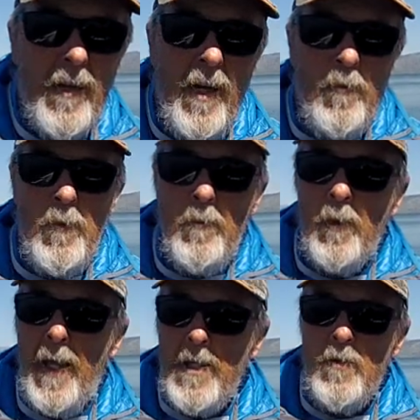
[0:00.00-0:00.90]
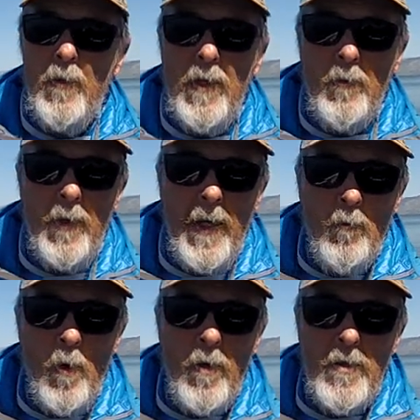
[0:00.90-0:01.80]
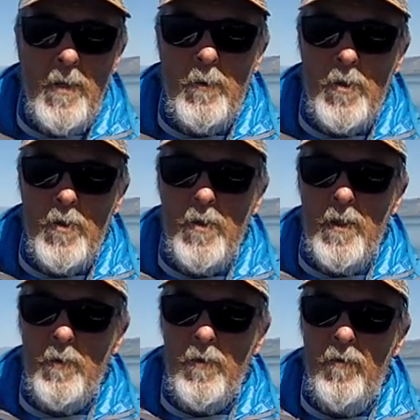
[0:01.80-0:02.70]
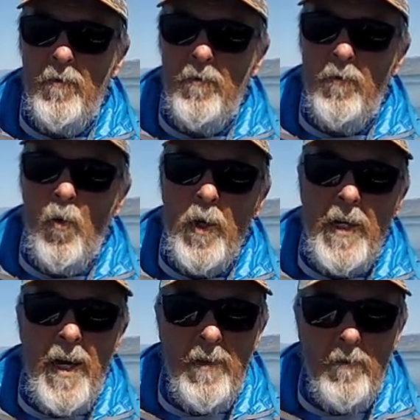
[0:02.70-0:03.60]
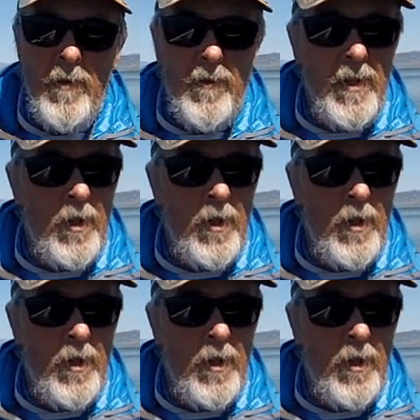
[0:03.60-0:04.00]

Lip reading: got to remember, last week we had water temperature that was 49 and 50